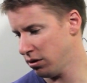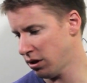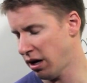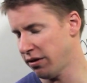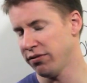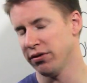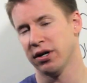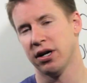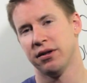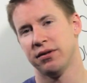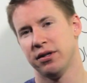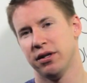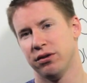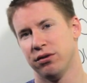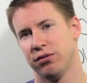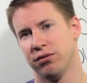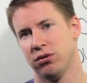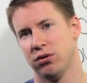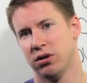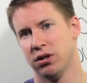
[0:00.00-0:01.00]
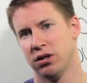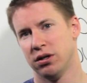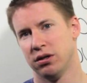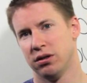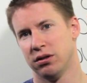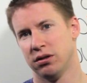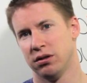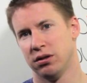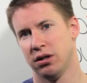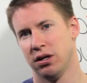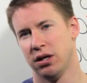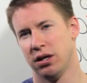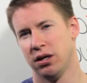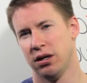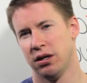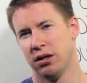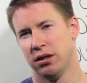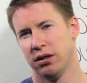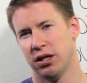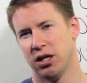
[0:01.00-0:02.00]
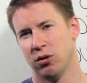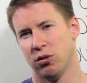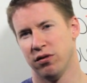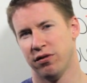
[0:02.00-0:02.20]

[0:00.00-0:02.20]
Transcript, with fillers: I forgot the other four. There